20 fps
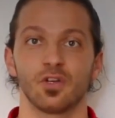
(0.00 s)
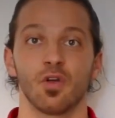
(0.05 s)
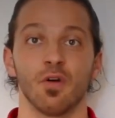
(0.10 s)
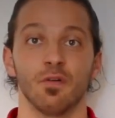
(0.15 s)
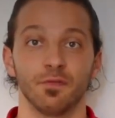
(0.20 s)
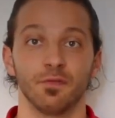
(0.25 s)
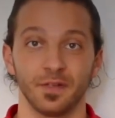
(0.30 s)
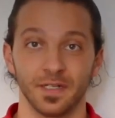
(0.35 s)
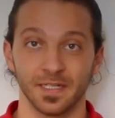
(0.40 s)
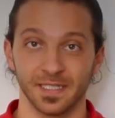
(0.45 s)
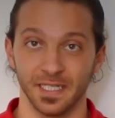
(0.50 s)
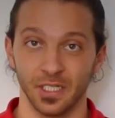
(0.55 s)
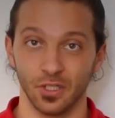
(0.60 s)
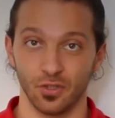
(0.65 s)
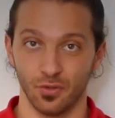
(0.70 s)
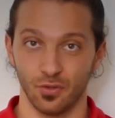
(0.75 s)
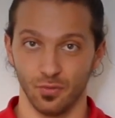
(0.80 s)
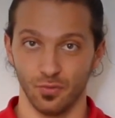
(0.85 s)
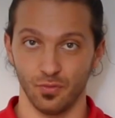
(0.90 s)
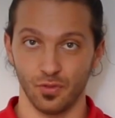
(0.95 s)
conversing
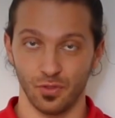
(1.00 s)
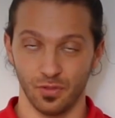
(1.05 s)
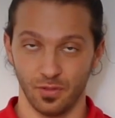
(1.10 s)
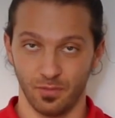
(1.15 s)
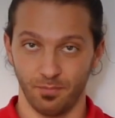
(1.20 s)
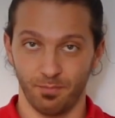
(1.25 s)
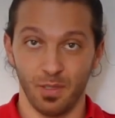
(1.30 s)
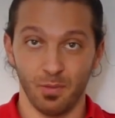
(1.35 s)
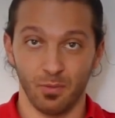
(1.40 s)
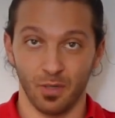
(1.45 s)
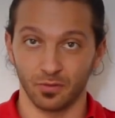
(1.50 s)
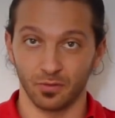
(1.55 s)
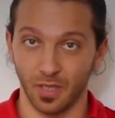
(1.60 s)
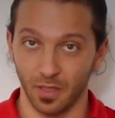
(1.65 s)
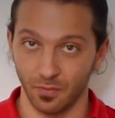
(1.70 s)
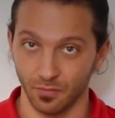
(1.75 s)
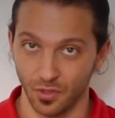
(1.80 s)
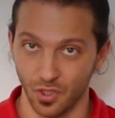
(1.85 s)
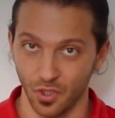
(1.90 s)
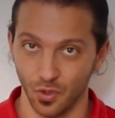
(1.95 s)
to people
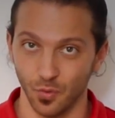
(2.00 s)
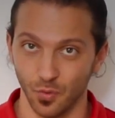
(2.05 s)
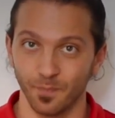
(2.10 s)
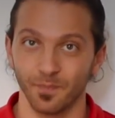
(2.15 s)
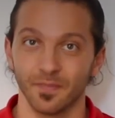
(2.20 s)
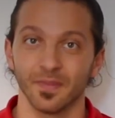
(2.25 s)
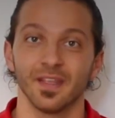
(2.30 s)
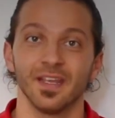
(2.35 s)
around you,